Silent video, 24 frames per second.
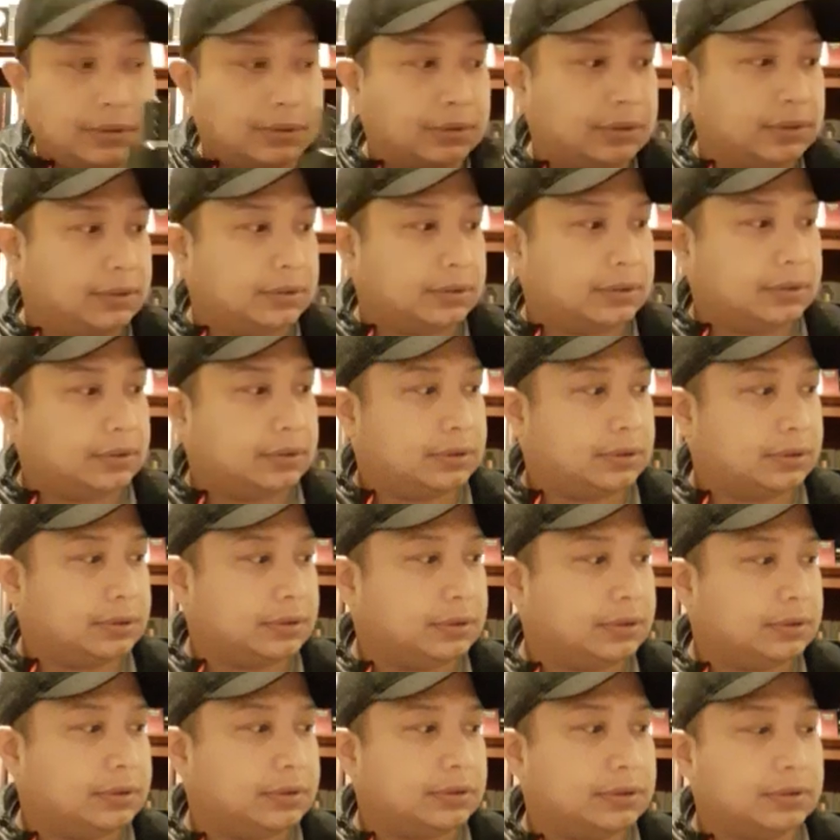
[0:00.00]

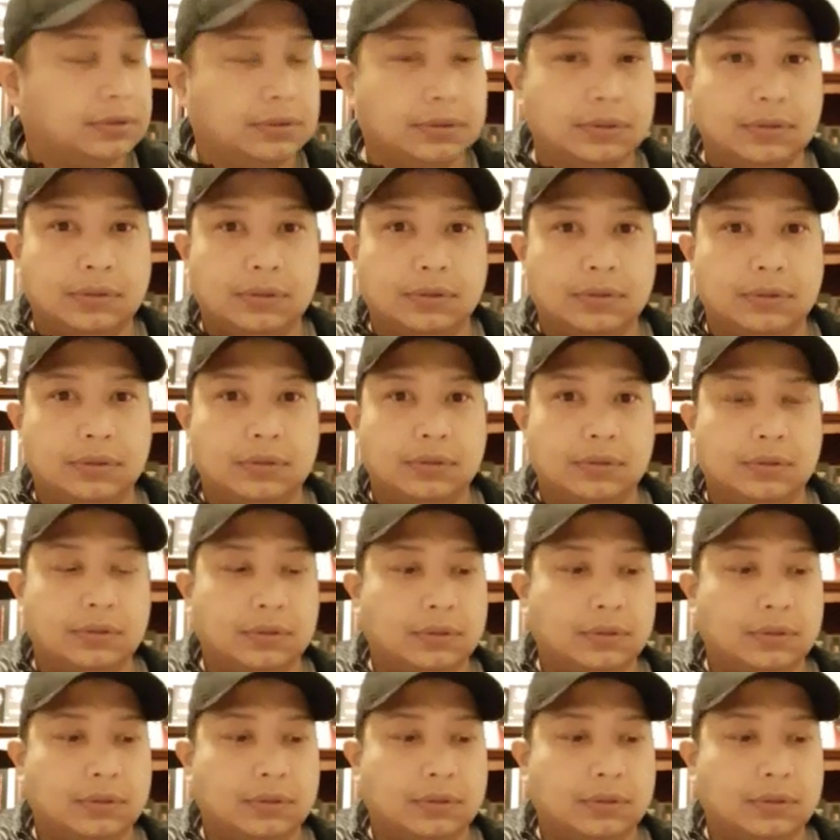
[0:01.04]
No one is speaking in this clip.